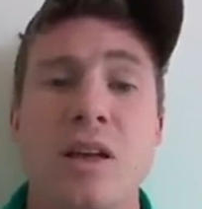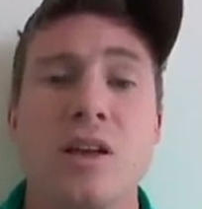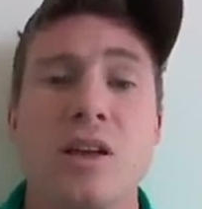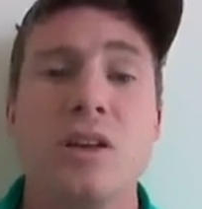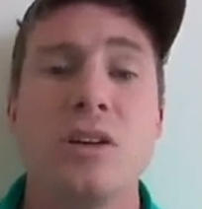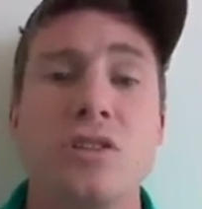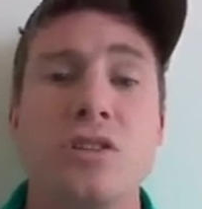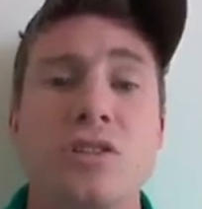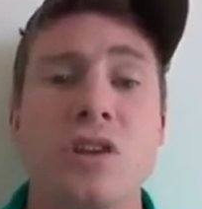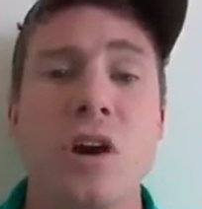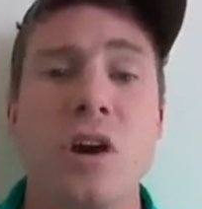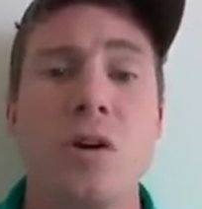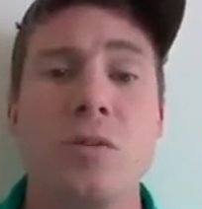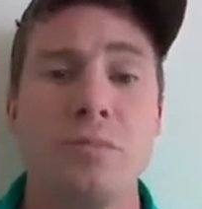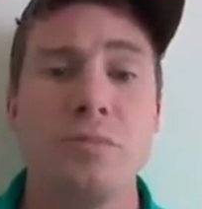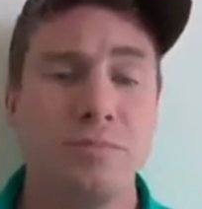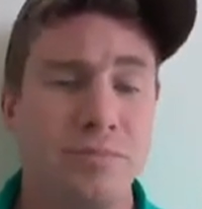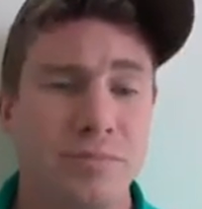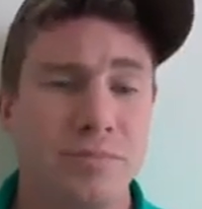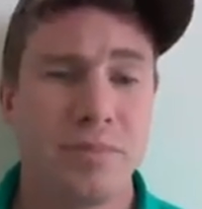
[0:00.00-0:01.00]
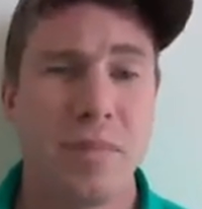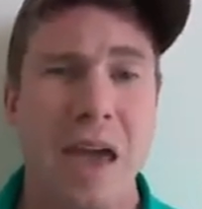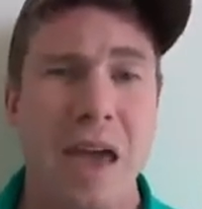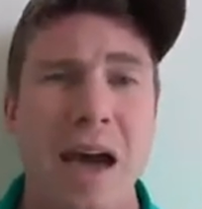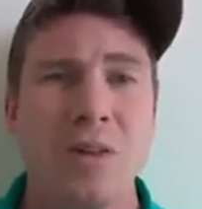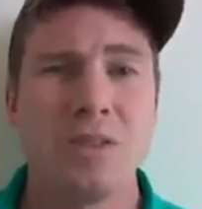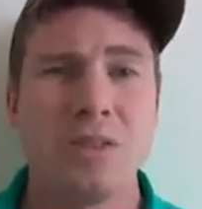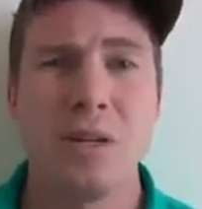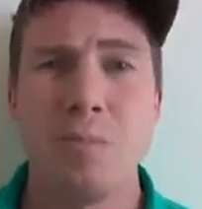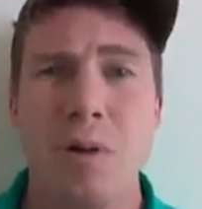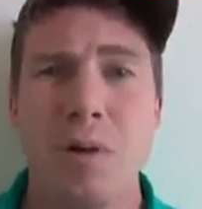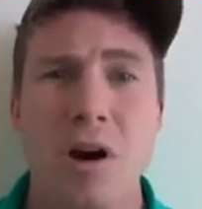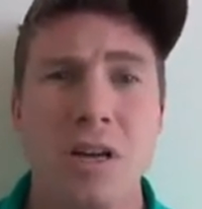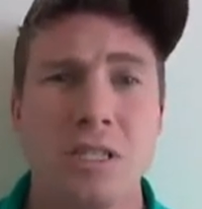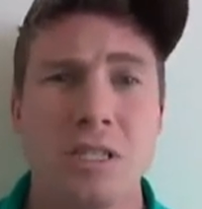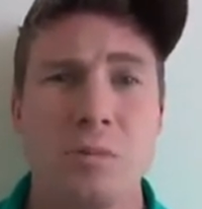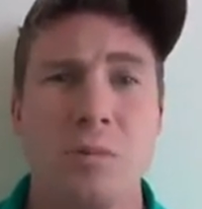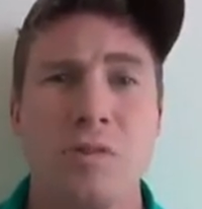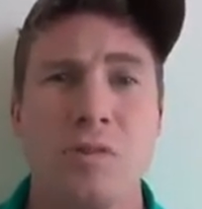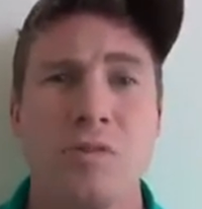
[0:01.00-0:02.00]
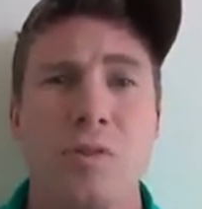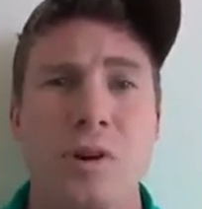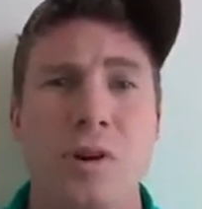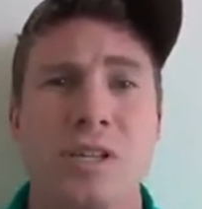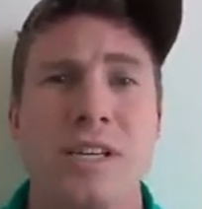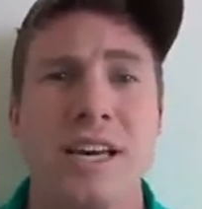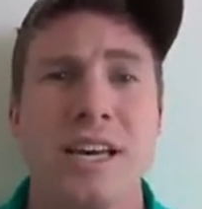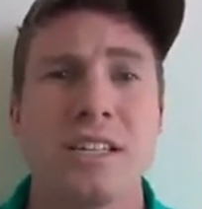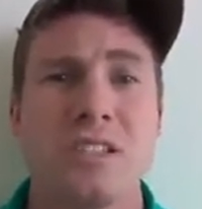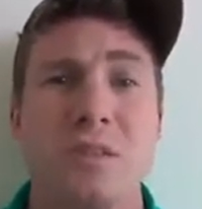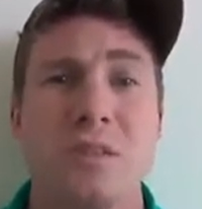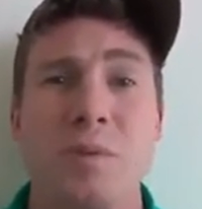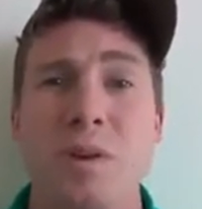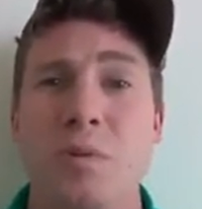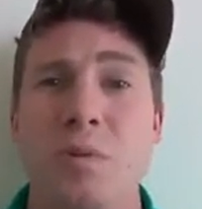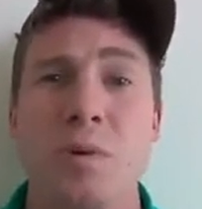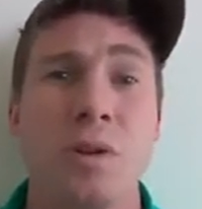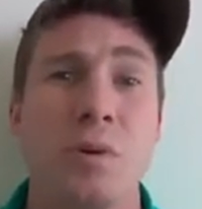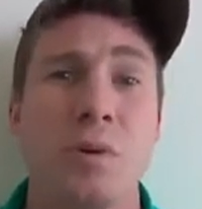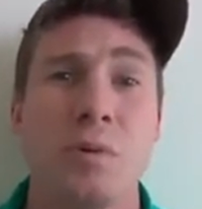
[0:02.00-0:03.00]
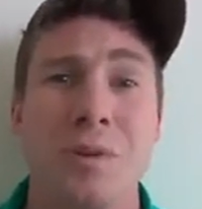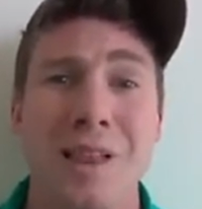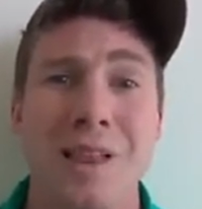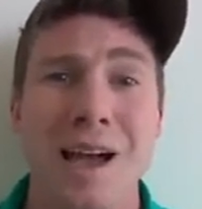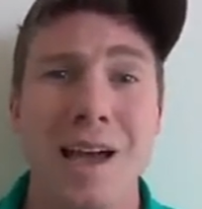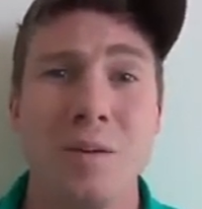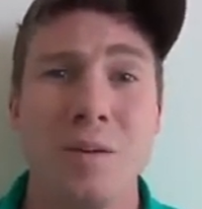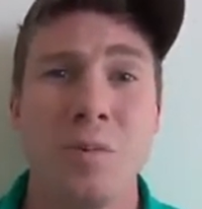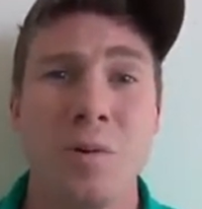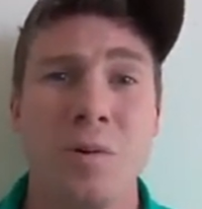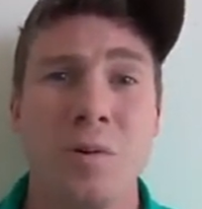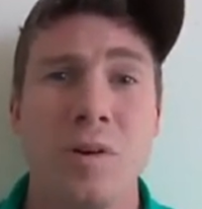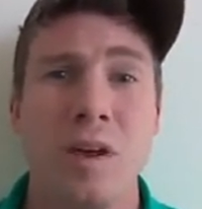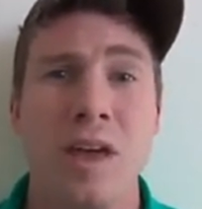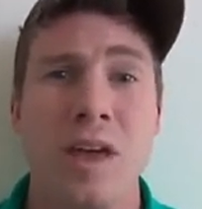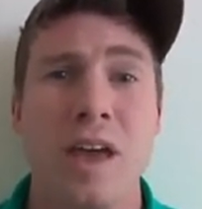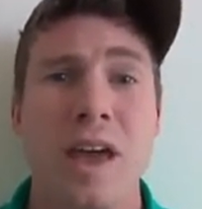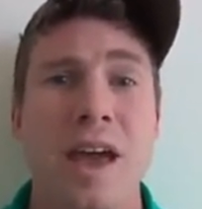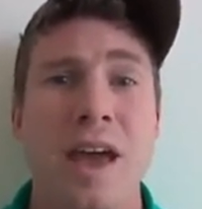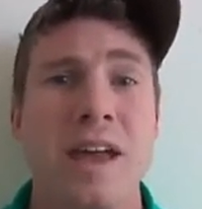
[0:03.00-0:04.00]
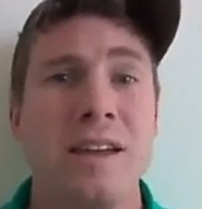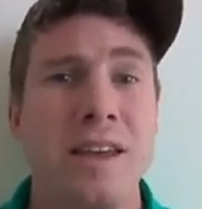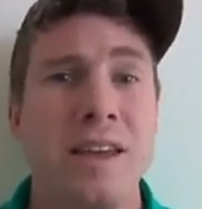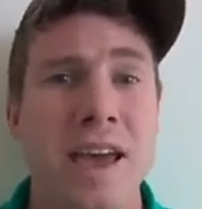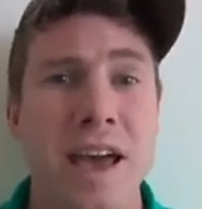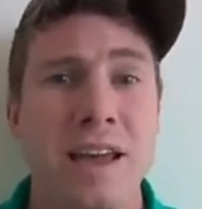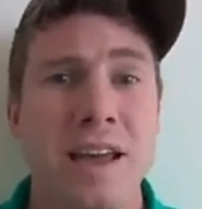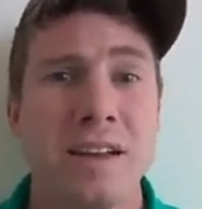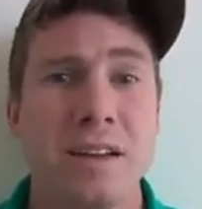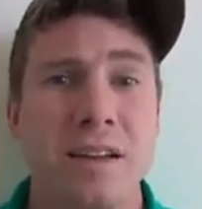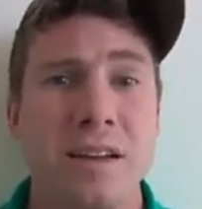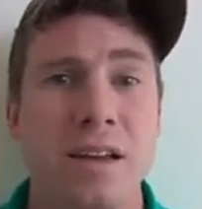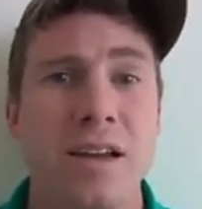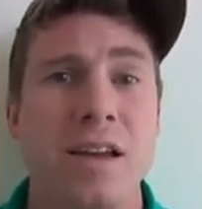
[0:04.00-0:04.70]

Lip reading: So how is it possible for a test to be really reliable and yet